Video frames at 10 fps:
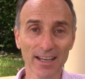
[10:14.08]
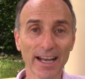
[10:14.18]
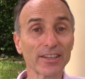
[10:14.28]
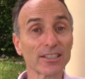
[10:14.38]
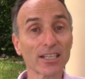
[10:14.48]

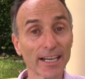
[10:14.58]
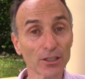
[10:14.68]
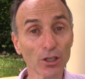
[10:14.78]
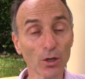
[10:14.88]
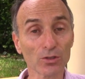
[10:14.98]
And then take
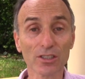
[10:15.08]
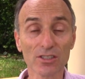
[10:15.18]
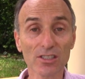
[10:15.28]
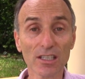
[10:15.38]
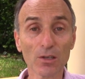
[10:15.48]
notes and
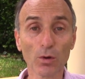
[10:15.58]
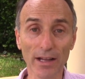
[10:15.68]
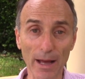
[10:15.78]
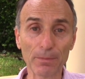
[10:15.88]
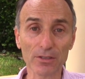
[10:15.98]
see what
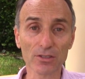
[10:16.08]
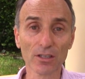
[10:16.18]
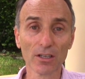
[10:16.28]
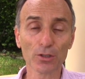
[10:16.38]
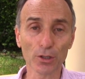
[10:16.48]
happens
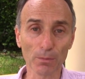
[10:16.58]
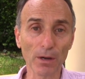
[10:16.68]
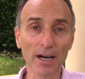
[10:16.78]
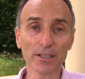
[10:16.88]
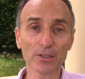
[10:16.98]
to your
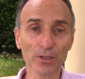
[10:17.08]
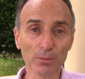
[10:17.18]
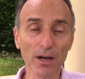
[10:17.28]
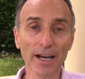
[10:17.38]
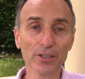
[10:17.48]
body, to your
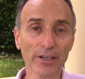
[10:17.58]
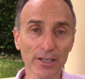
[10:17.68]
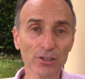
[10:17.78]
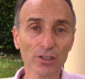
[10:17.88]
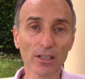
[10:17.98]
mind, your
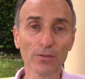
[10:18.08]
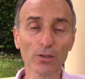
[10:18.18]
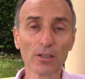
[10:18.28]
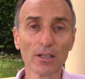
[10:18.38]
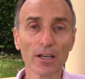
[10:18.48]
energy level,
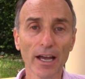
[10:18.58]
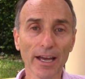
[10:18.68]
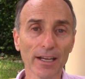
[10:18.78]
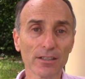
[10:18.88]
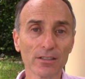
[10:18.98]

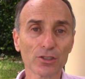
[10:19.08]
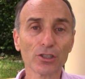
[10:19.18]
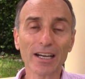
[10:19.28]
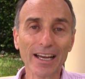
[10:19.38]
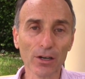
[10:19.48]
and to
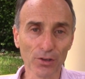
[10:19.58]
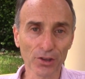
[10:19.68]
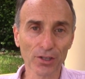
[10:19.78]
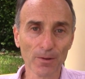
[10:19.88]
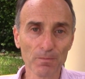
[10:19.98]
your
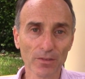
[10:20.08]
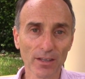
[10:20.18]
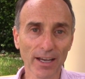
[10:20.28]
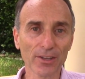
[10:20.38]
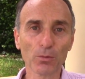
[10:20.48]
health.
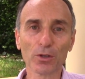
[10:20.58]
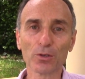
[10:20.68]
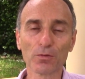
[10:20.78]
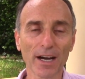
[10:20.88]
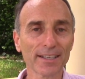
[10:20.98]
And then when you
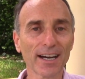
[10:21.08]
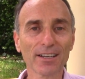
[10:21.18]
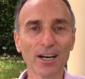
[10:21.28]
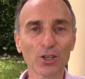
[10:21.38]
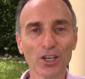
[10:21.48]
find out
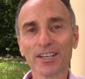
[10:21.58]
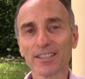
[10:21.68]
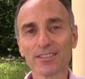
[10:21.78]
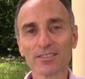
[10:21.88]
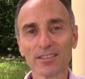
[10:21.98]
how good it
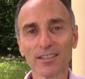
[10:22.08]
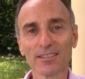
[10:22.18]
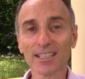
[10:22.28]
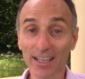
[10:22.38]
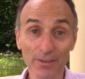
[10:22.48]
is,
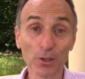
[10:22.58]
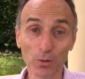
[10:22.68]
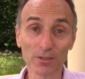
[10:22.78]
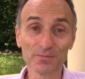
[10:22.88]
tell everyone.